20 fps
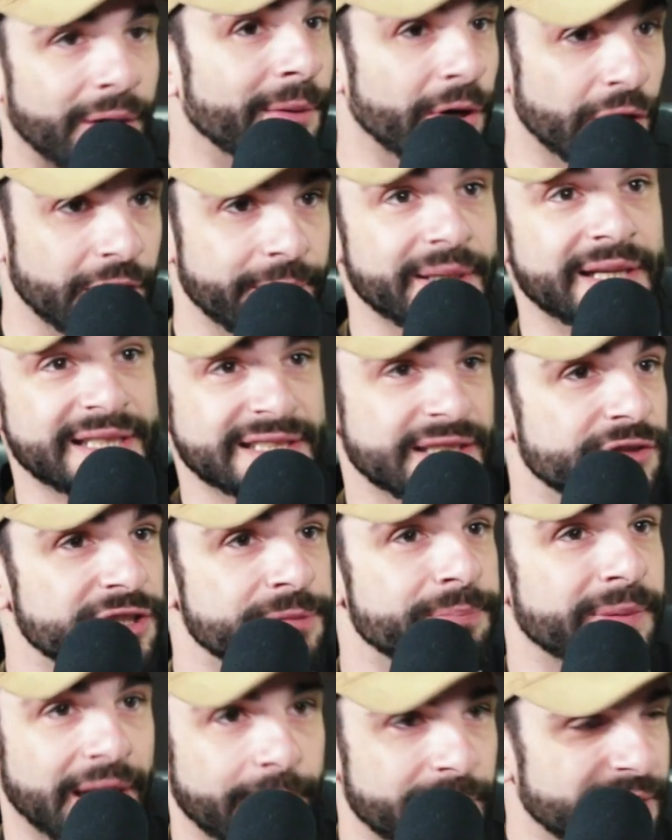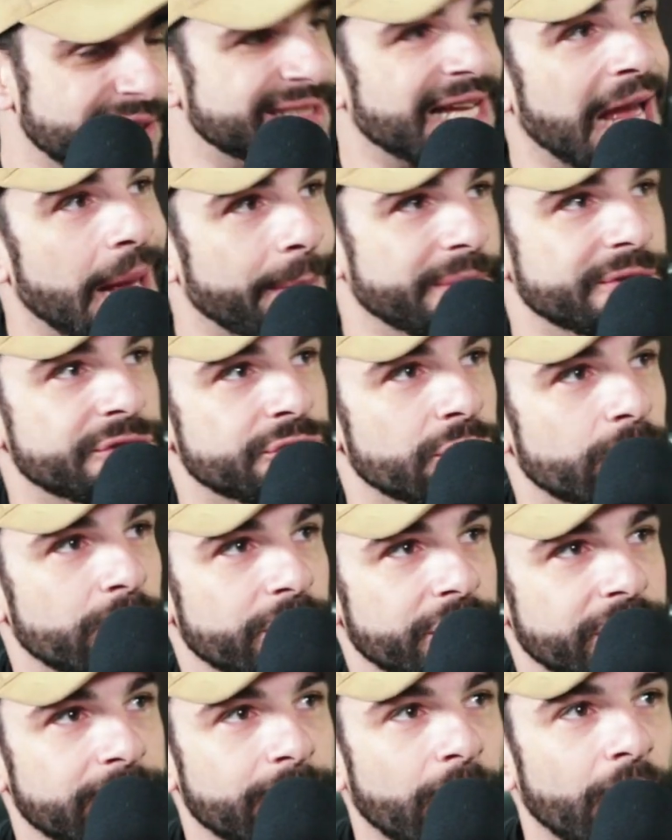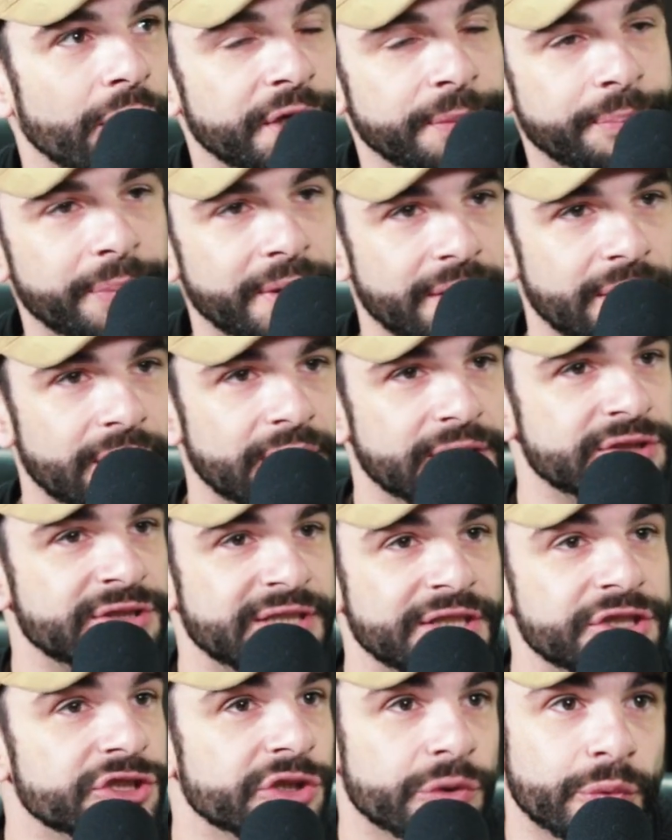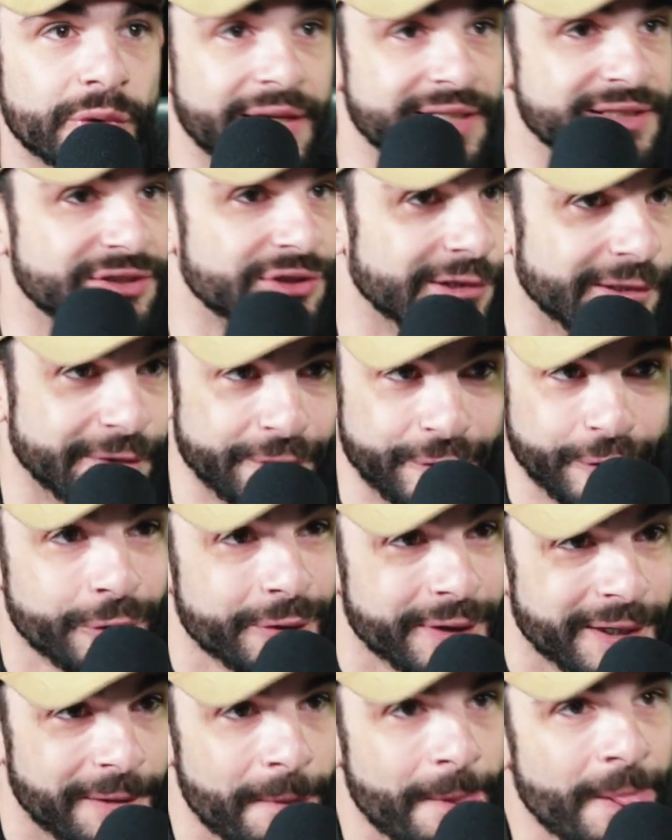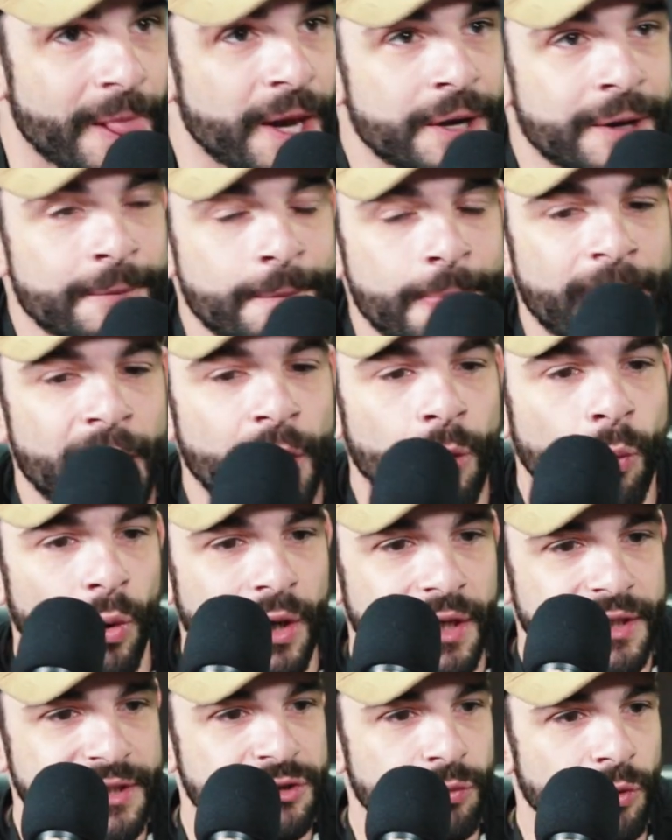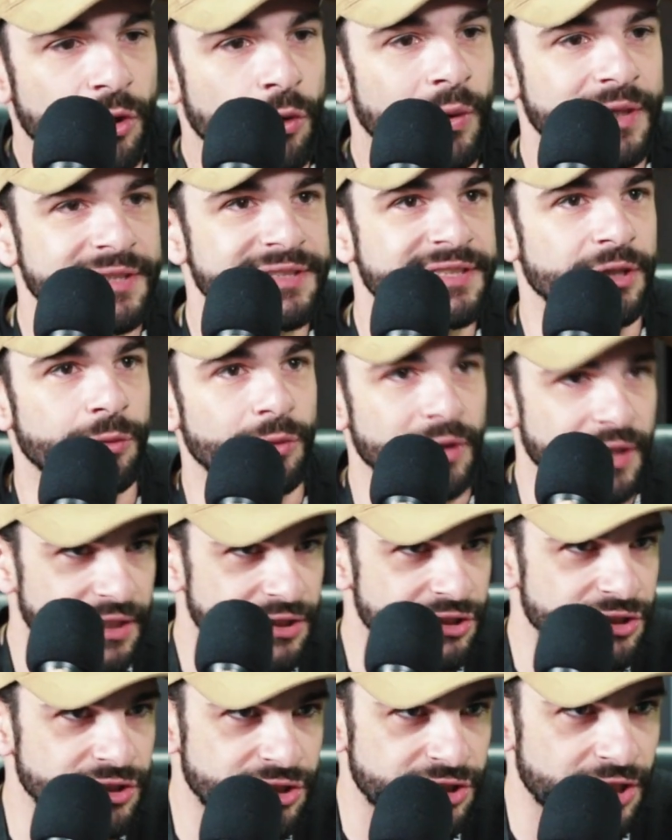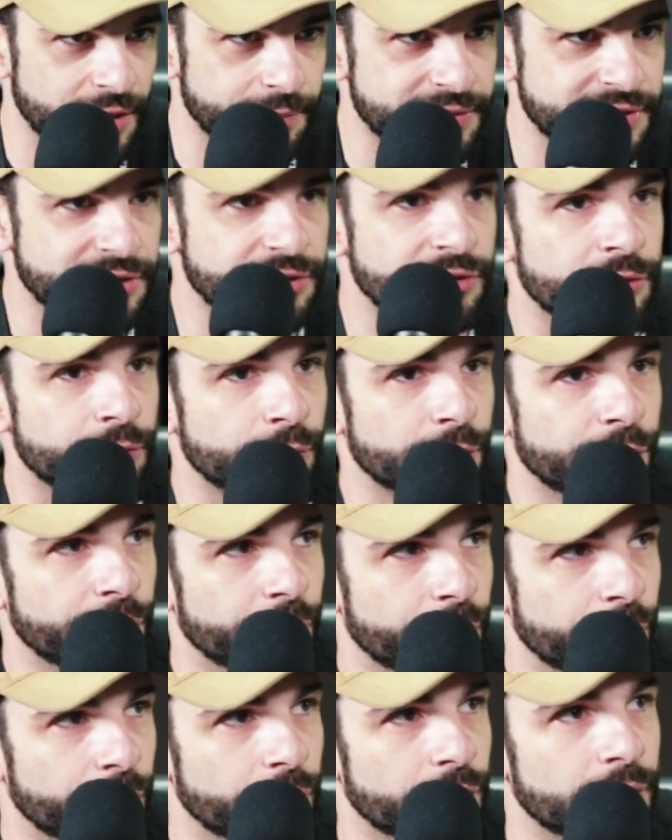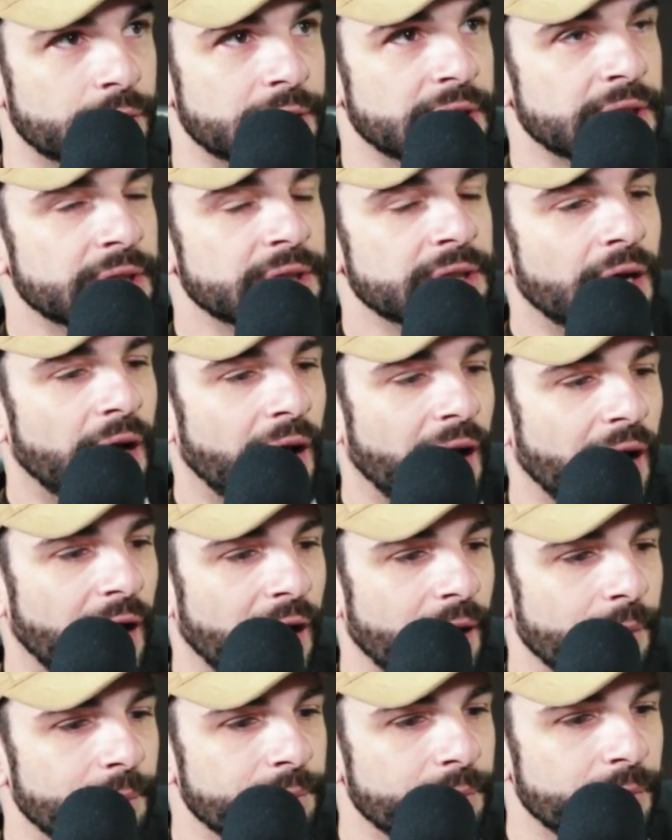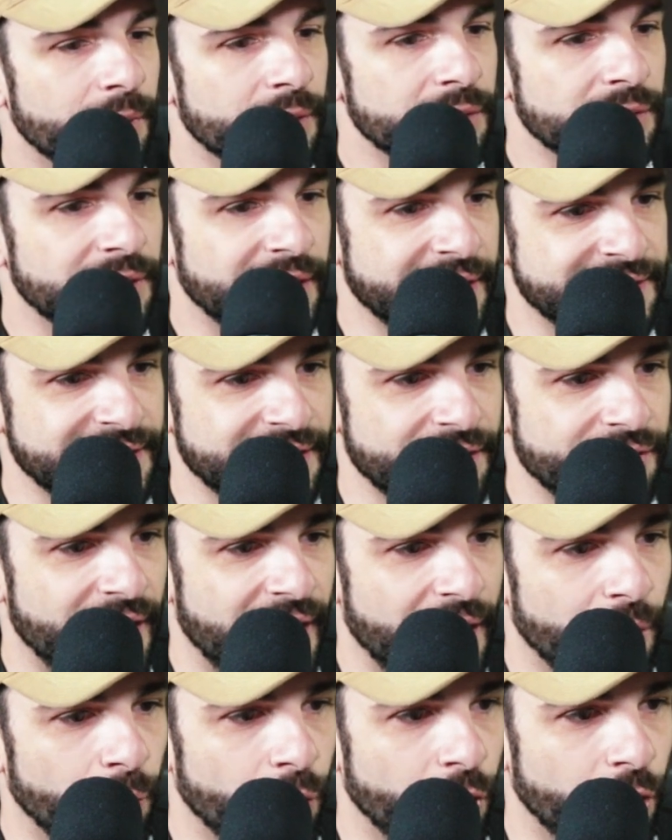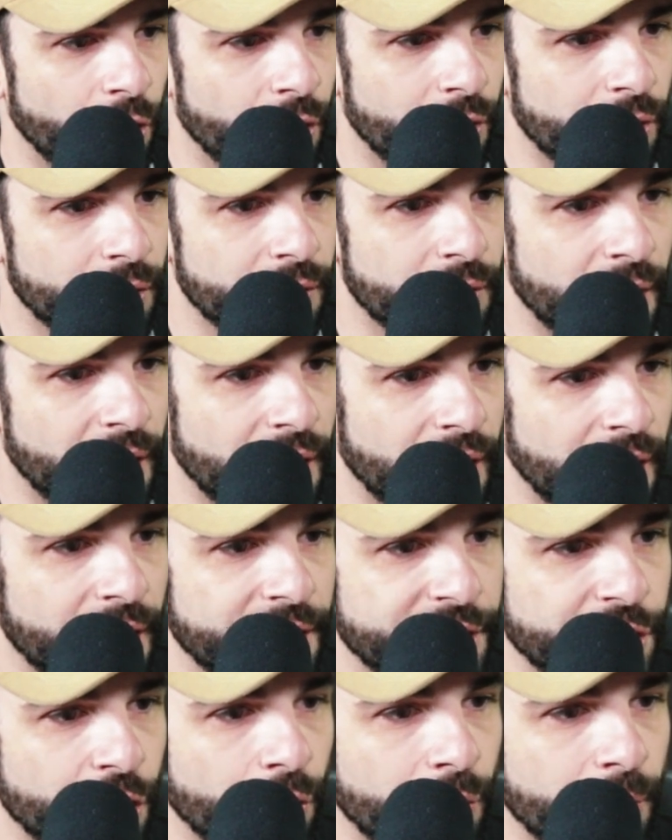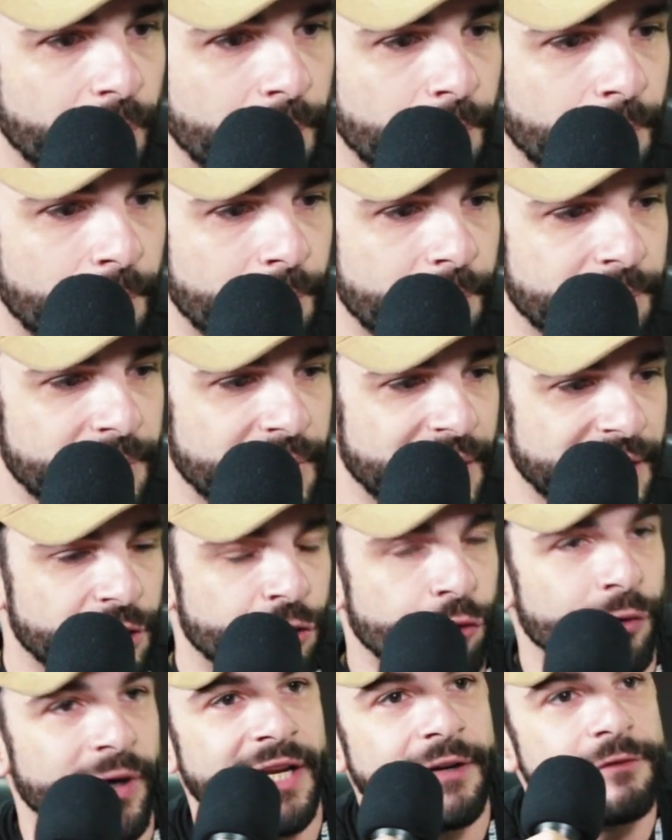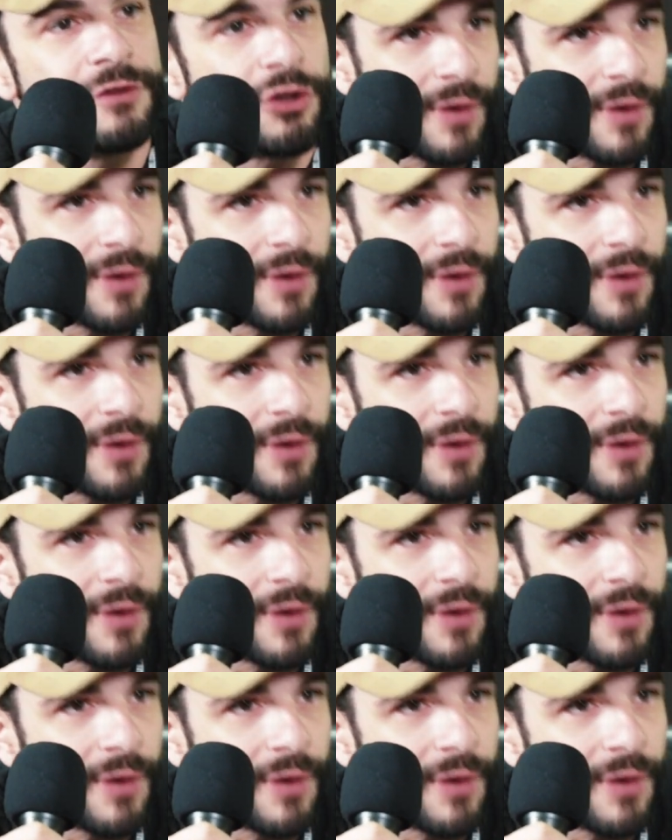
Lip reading: Primarily because I've just been able to tap into a really good market. But essentially what I started doing was requesting relationships through LinkedIn that were, creative